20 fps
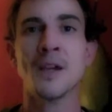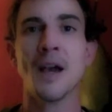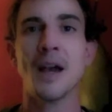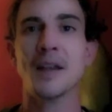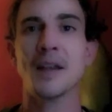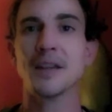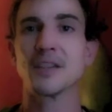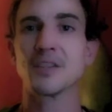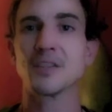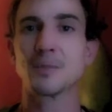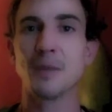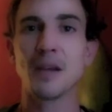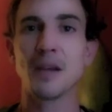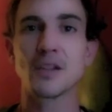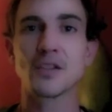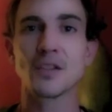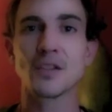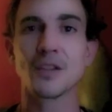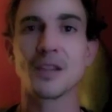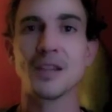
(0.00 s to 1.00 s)
and
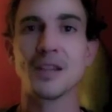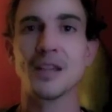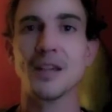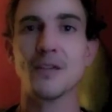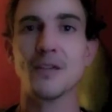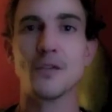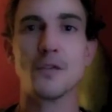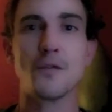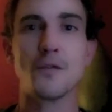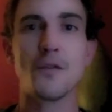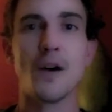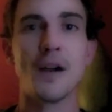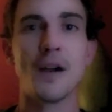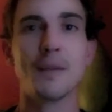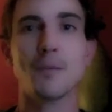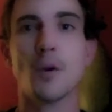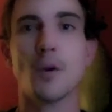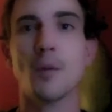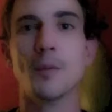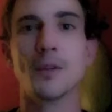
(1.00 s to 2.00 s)
especially if you
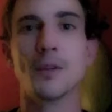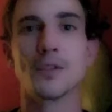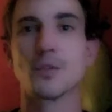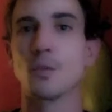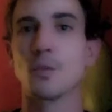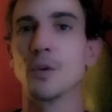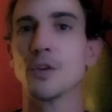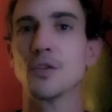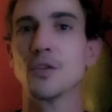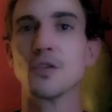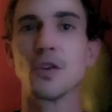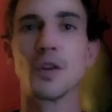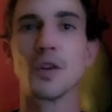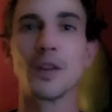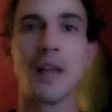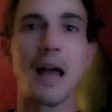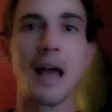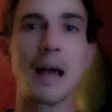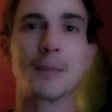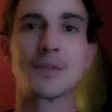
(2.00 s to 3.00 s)
find moments where you
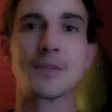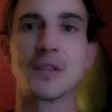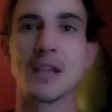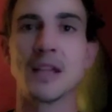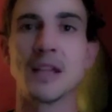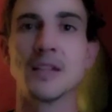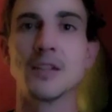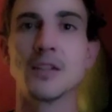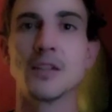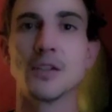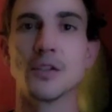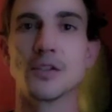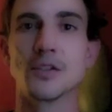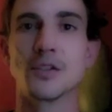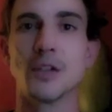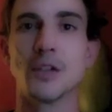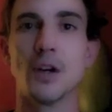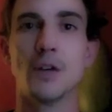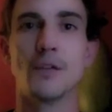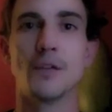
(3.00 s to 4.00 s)
collapse into
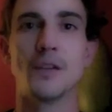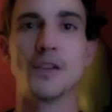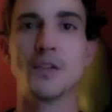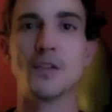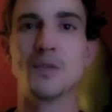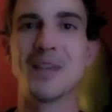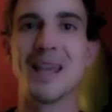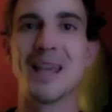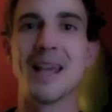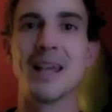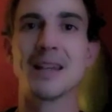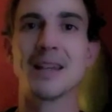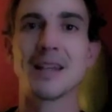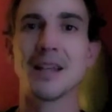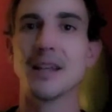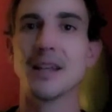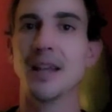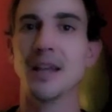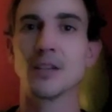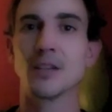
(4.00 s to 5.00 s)
yourself and you can't
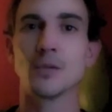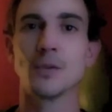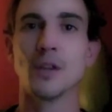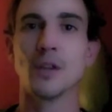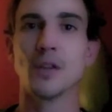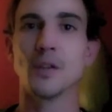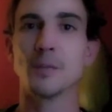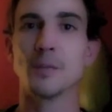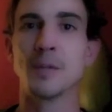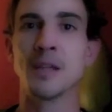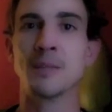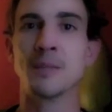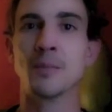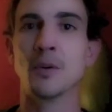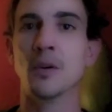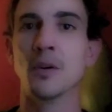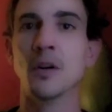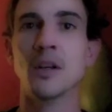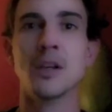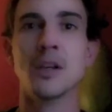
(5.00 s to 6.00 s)
connect with other
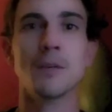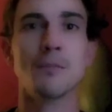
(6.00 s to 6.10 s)
people,